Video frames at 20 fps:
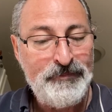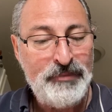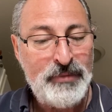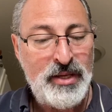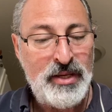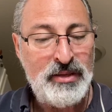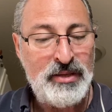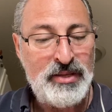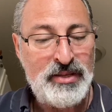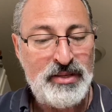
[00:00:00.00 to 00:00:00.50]

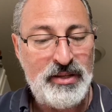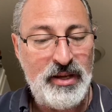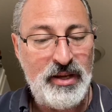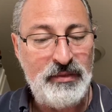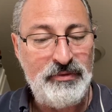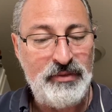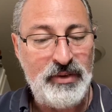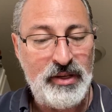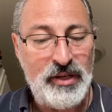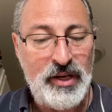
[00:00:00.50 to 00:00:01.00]
and this
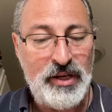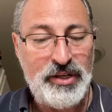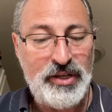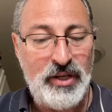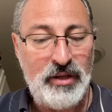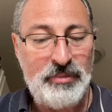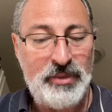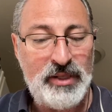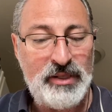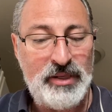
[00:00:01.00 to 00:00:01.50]
evening I
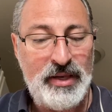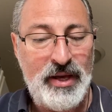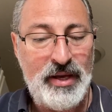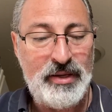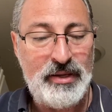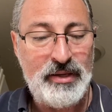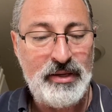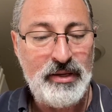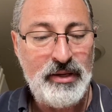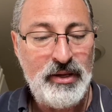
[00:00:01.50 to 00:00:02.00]
shall be
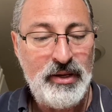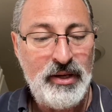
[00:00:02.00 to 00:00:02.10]
dead.